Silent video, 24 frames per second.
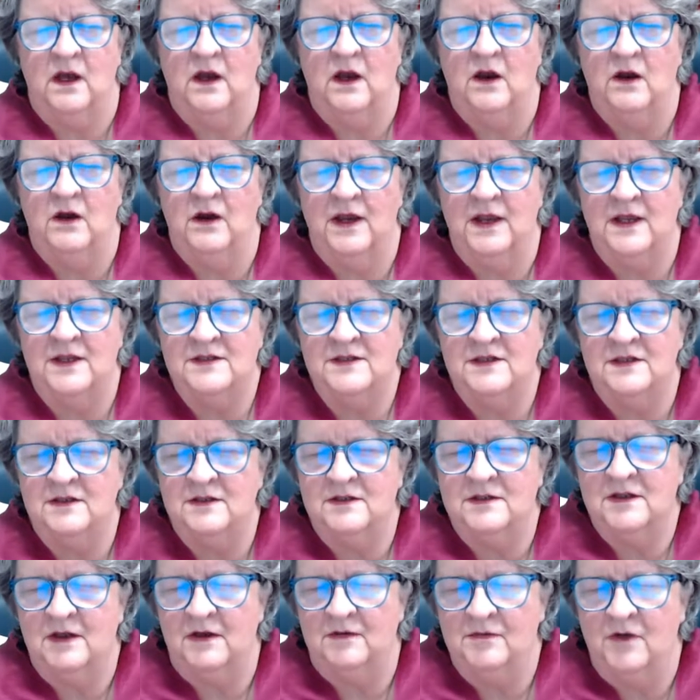our
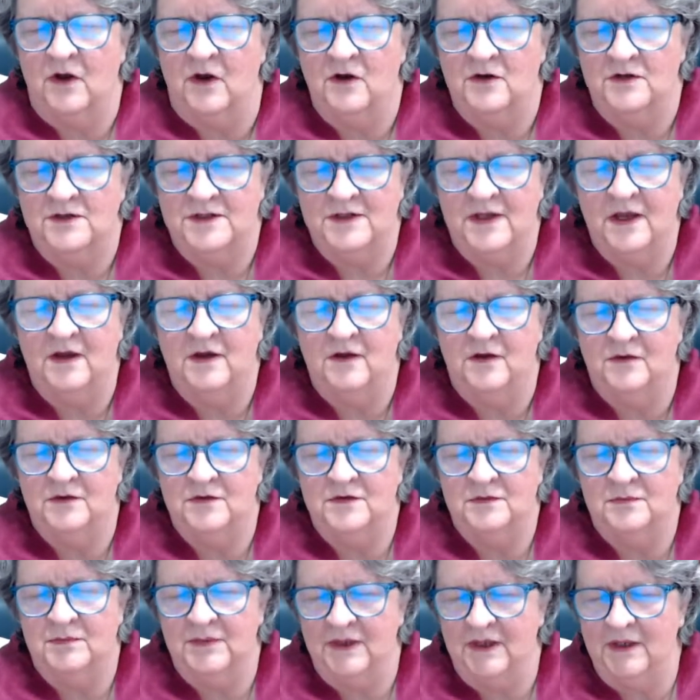essence of
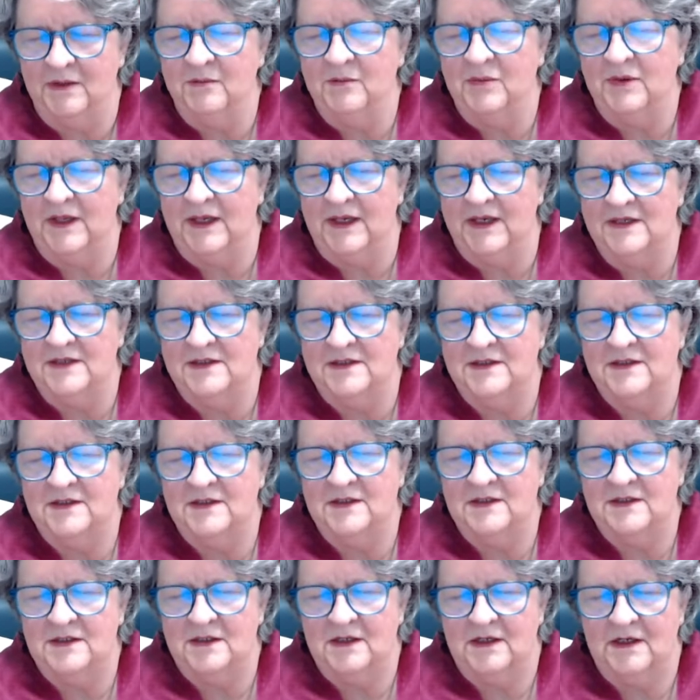ourselves being placed
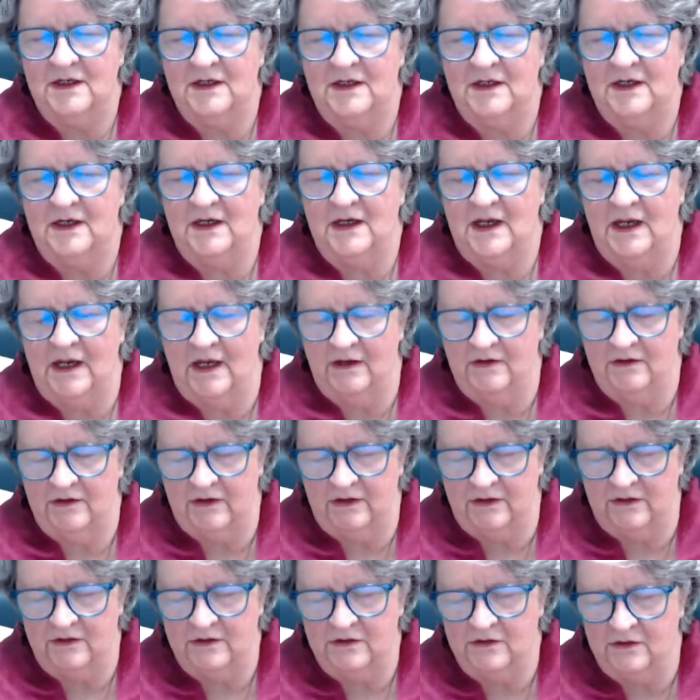out
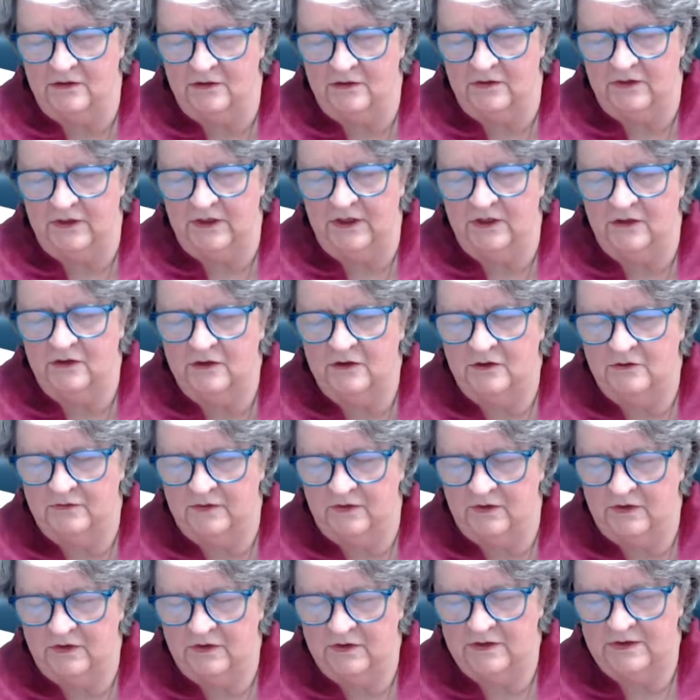into the
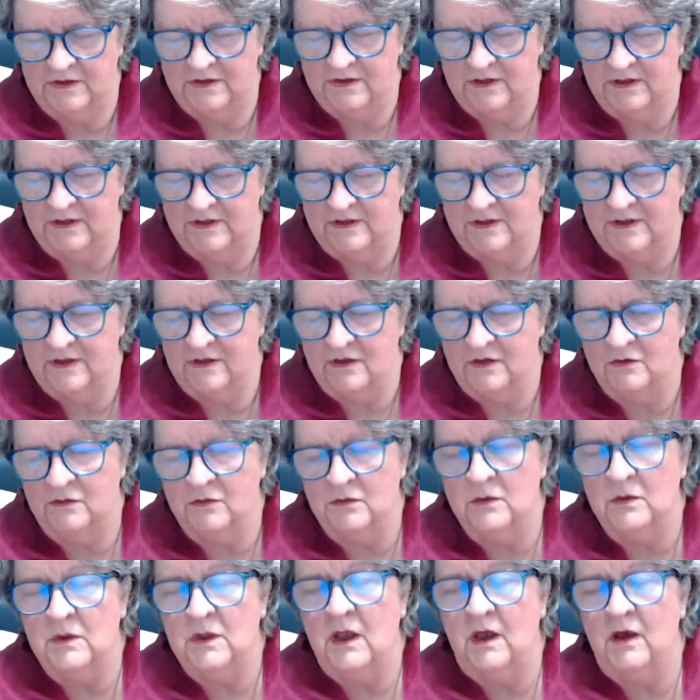universe? Is it
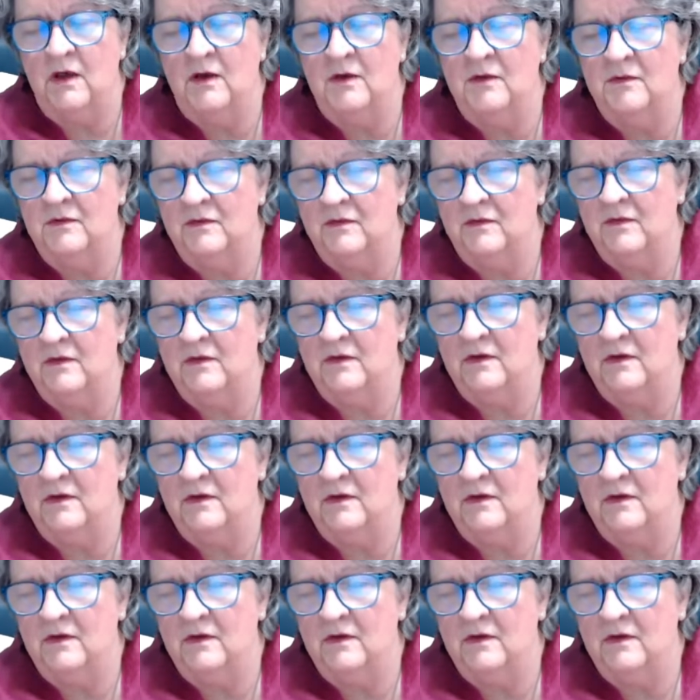through love